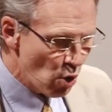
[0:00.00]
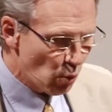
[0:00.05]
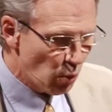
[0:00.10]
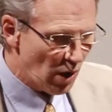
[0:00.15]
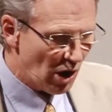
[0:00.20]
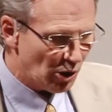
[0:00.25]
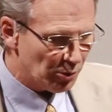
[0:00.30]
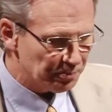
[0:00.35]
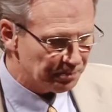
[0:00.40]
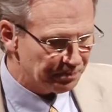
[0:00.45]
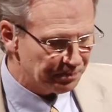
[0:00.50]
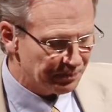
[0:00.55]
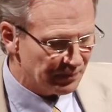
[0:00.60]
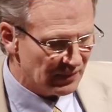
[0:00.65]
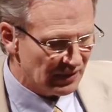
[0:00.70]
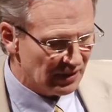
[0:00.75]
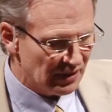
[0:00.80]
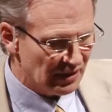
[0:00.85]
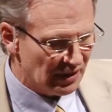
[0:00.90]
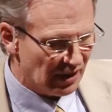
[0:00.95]
Well,
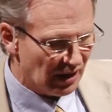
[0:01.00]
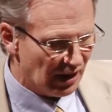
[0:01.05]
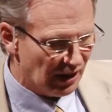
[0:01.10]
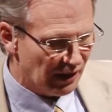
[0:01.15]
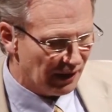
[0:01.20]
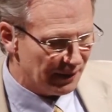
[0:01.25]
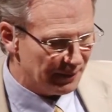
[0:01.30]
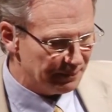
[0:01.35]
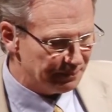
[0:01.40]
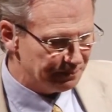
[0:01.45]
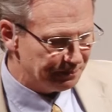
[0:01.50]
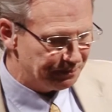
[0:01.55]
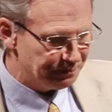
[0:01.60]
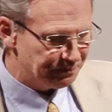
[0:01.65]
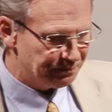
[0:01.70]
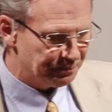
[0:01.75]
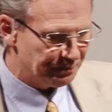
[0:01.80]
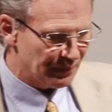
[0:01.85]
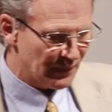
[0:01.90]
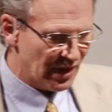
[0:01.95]
um,
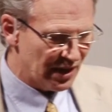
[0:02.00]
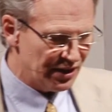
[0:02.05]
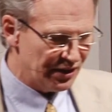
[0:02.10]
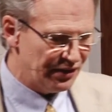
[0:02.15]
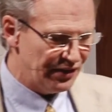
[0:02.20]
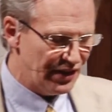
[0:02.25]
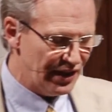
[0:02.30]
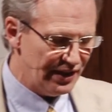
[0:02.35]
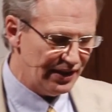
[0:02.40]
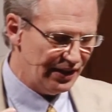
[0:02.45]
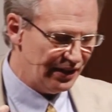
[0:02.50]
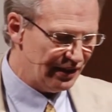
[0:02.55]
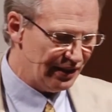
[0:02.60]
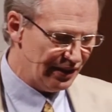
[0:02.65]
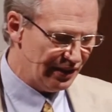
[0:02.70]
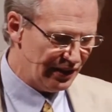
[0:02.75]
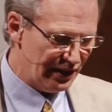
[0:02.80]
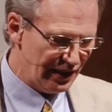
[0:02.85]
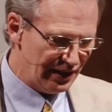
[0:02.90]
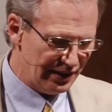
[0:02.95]
the,
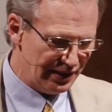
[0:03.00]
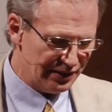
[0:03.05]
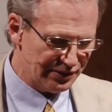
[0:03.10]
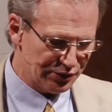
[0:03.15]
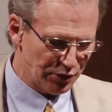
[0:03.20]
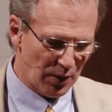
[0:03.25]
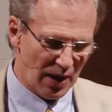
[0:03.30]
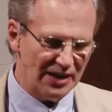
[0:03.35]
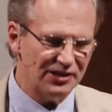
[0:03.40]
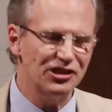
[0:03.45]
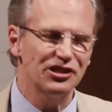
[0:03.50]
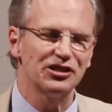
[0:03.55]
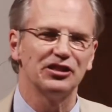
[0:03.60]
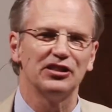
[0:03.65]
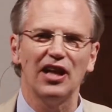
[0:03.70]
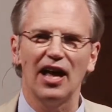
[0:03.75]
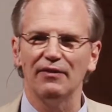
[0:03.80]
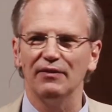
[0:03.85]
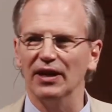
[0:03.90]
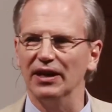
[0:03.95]
the, so I just
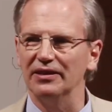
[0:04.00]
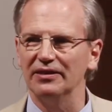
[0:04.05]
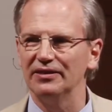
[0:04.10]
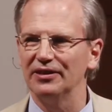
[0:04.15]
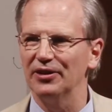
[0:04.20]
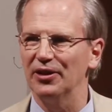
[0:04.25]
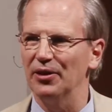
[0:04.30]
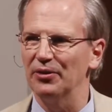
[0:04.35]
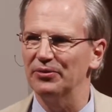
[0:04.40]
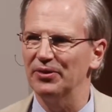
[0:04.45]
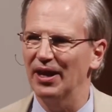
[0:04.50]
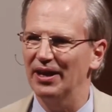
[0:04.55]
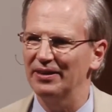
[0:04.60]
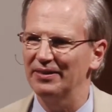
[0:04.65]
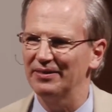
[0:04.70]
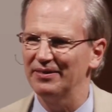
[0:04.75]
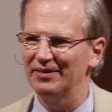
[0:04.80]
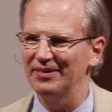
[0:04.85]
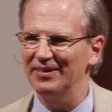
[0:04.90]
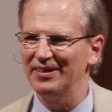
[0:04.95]
love it, you know,
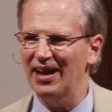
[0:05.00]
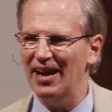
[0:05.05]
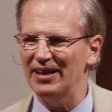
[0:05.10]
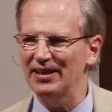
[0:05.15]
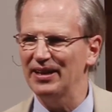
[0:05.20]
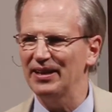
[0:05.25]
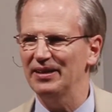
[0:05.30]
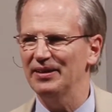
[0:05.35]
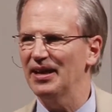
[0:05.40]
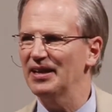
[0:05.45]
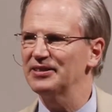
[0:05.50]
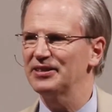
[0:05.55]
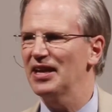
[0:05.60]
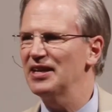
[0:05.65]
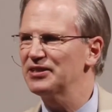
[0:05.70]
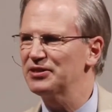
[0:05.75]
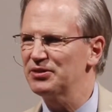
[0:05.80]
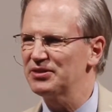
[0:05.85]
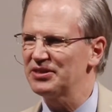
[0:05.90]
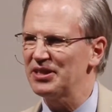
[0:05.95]
that 90, as,
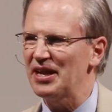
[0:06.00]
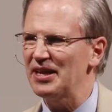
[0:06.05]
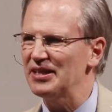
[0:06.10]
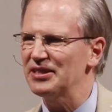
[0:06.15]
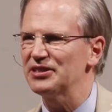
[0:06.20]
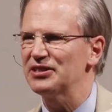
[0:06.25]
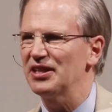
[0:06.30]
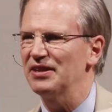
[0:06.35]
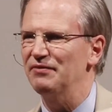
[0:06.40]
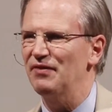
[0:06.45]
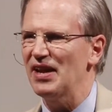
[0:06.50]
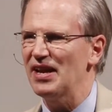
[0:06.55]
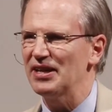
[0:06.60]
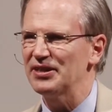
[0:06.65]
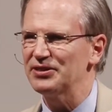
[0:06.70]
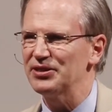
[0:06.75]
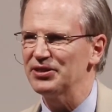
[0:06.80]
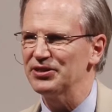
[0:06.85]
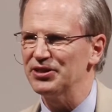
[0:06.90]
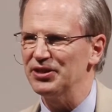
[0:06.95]
as science
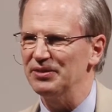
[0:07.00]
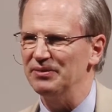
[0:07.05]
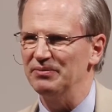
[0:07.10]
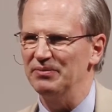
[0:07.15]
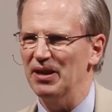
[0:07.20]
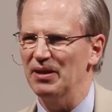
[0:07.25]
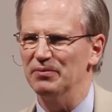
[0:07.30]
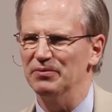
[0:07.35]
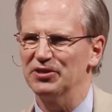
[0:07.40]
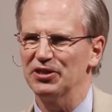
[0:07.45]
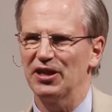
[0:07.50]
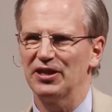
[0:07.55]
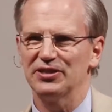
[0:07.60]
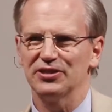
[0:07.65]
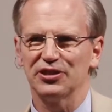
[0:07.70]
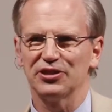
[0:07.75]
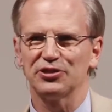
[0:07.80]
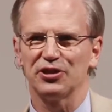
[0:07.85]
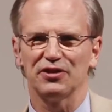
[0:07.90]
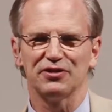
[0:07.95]
advances and, and
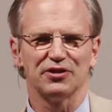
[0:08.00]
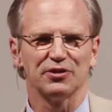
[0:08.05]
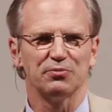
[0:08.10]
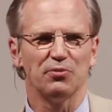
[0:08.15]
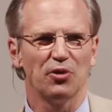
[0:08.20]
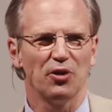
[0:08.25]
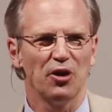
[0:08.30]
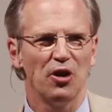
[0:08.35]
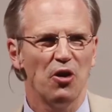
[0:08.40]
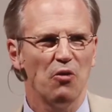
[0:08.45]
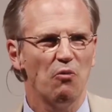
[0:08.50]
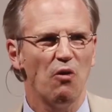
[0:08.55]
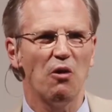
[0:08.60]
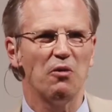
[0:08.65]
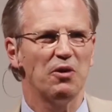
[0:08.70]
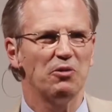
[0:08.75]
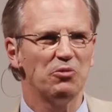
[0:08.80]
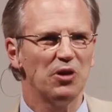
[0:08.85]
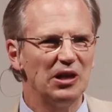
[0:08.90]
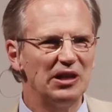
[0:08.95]
science discovers more, what
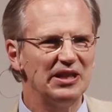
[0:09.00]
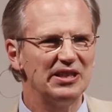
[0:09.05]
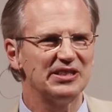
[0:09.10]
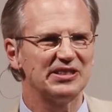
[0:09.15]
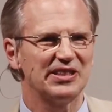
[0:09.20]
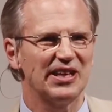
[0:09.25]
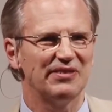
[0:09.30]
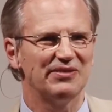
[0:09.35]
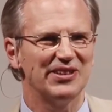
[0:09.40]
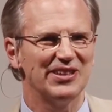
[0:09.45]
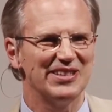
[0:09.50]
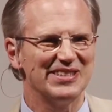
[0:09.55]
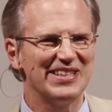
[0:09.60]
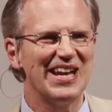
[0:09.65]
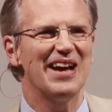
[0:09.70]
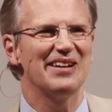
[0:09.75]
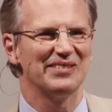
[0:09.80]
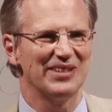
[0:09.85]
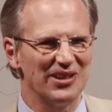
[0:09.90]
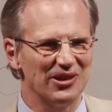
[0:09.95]
we really discover is
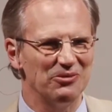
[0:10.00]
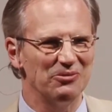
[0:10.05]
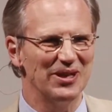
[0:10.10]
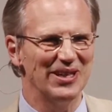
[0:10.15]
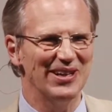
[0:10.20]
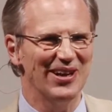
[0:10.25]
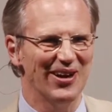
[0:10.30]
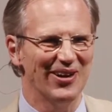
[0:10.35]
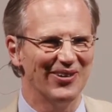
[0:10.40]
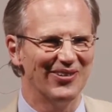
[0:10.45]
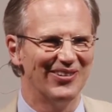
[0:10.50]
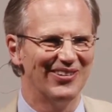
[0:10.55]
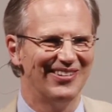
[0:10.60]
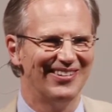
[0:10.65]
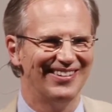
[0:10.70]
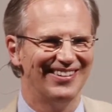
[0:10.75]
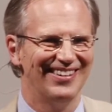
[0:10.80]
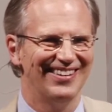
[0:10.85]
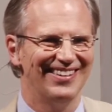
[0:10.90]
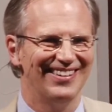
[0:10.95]
how little we know.
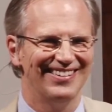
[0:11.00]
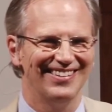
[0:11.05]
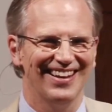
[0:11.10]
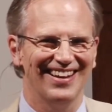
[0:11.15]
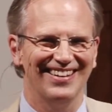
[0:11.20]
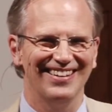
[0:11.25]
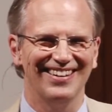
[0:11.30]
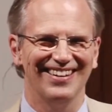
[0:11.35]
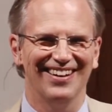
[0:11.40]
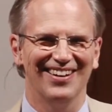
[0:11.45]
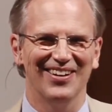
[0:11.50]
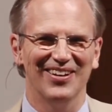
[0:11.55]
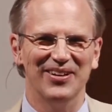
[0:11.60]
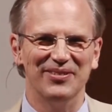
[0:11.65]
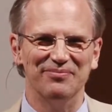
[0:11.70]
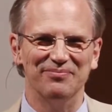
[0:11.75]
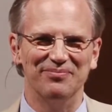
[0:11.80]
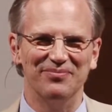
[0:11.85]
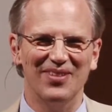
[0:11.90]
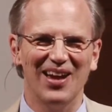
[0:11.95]
That
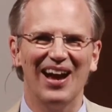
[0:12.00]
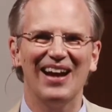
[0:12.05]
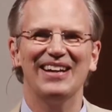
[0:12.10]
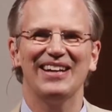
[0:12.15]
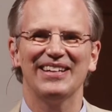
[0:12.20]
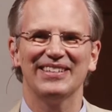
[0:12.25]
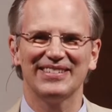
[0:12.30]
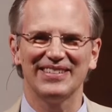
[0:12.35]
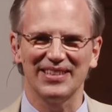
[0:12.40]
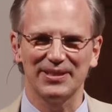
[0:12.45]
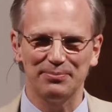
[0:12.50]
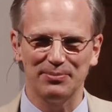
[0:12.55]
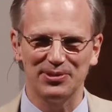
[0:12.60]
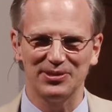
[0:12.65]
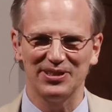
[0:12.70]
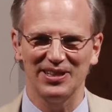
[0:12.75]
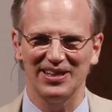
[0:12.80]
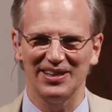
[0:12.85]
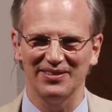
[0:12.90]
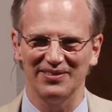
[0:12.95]

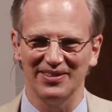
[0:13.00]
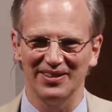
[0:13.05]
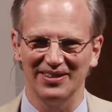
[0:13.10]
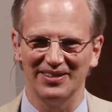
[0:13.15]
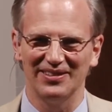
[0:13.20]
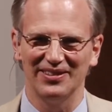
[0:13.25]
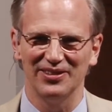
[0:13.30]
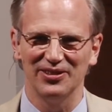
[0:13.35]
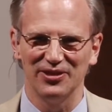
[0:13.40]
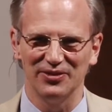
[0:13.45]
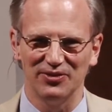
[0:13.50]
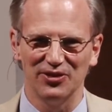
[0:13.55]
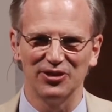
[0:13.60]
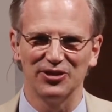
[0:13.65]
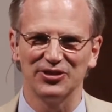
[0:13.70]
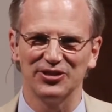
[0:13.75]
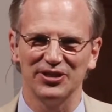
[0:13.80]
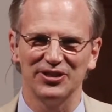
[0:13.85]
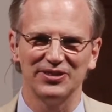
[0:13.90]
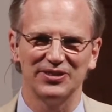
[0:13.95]
96% um, of the
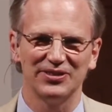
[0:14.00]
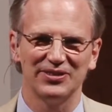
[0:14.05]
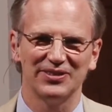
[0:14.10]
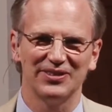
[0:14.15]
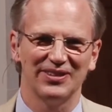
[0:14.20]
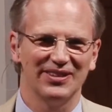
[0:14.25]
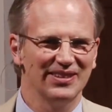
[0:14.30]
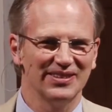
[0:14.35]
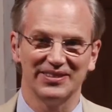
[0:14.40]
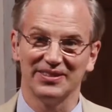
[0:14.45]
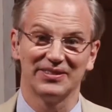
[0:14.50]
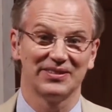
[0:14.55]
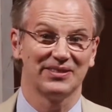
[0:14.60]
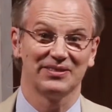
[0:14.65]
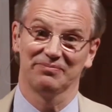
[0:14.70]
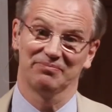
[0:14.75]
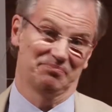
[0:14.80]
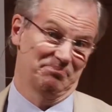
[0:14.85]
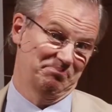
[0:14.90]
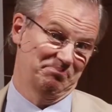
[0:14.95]
universe is, is